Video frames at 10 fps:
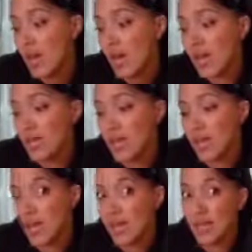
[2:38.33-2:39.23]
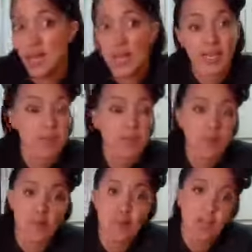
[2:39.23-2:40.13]
And then it can be
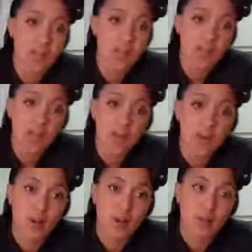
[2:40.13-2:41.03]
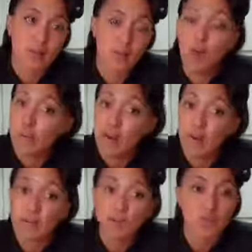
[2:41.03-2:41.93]
marinated anywhere from 12
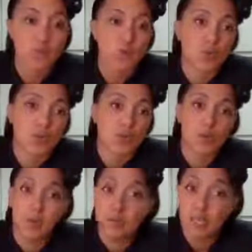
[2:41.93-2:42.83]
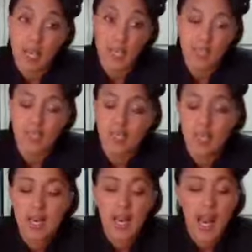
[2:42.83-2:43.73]
hours to a couple days.
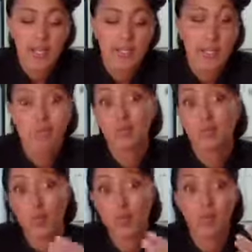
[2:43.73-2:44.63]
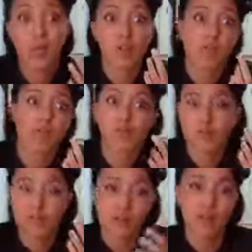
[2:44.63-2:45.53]
And they absorb all of the
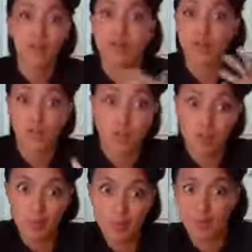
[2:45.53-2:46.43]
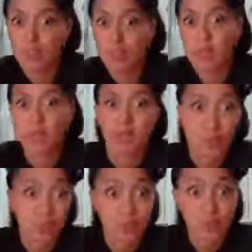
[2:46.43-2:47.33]
flavor and this really beautiful design that I
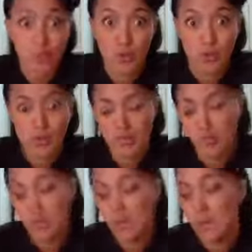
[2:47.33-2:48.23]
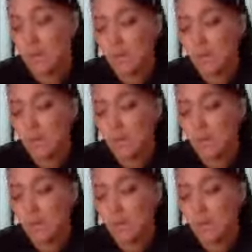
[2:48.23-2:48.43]
will show you here in a little bit.